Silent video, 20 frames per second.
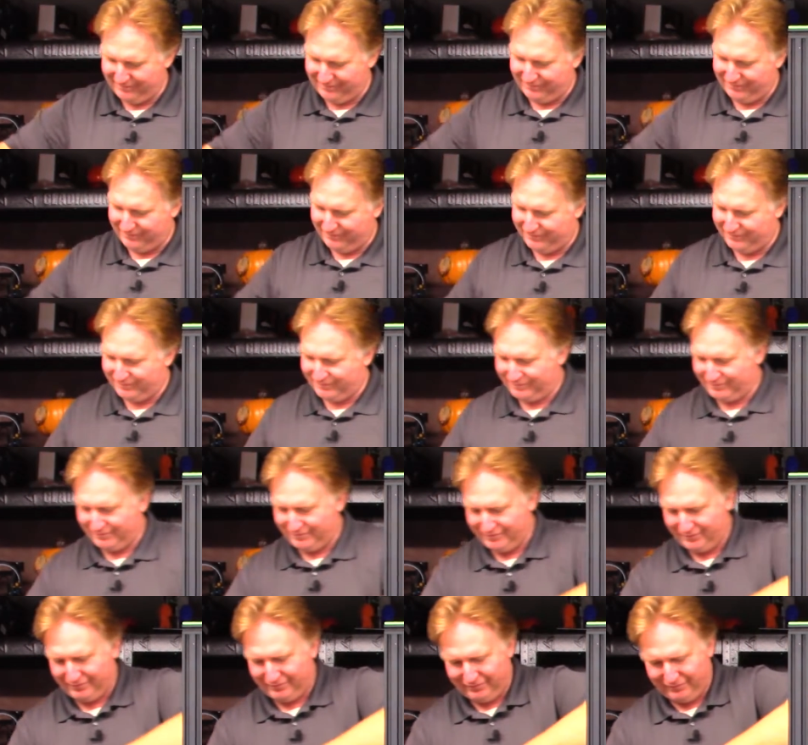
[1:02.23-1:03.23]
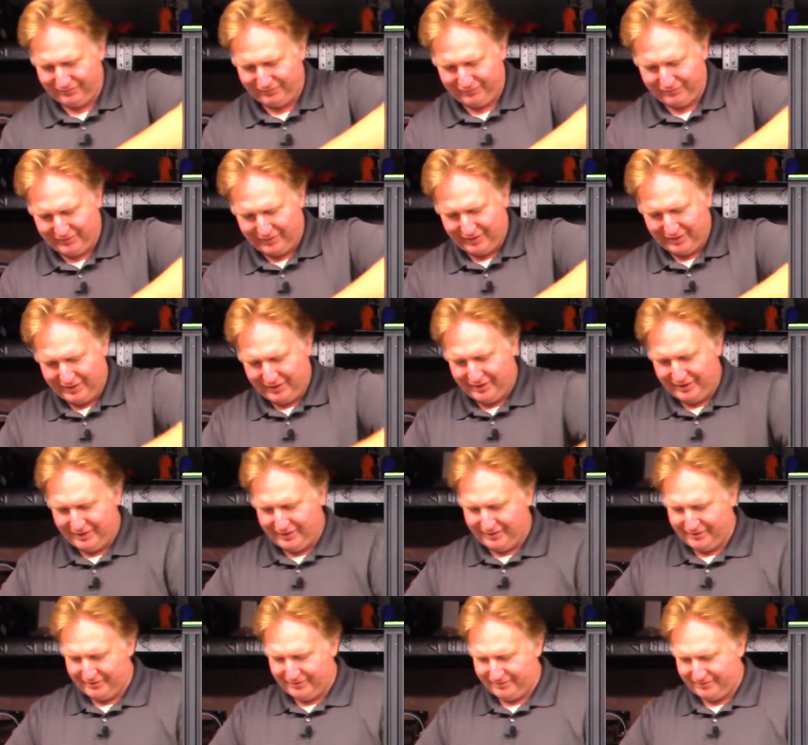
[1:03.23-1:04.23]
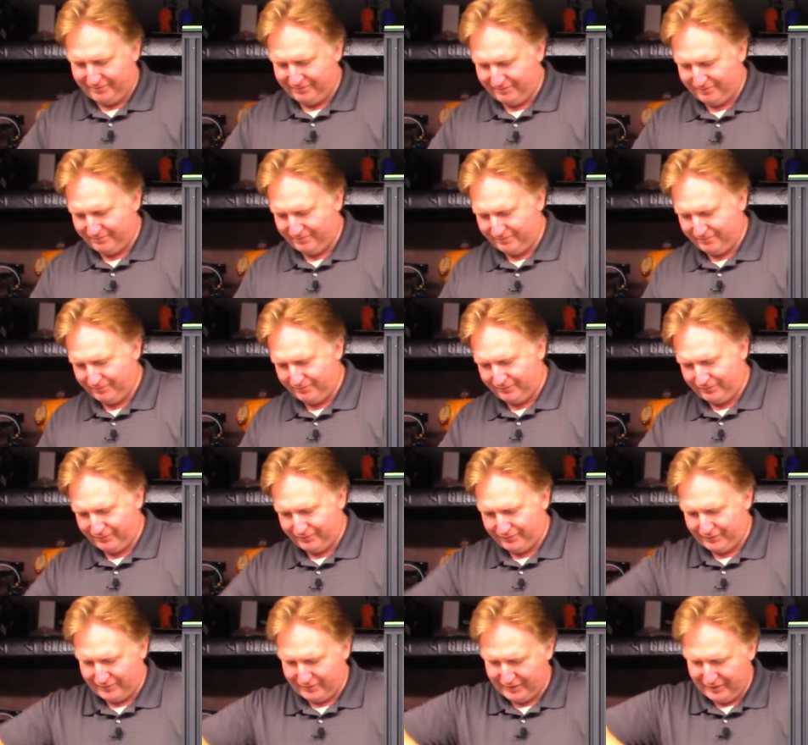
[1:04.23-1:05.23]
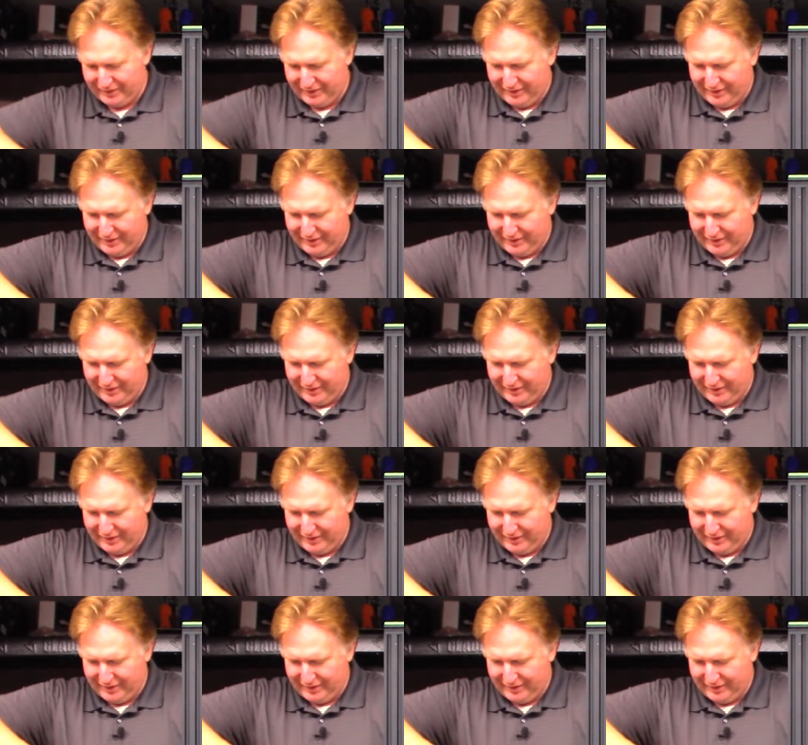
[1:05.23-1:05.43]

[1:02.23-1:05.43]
[no speech]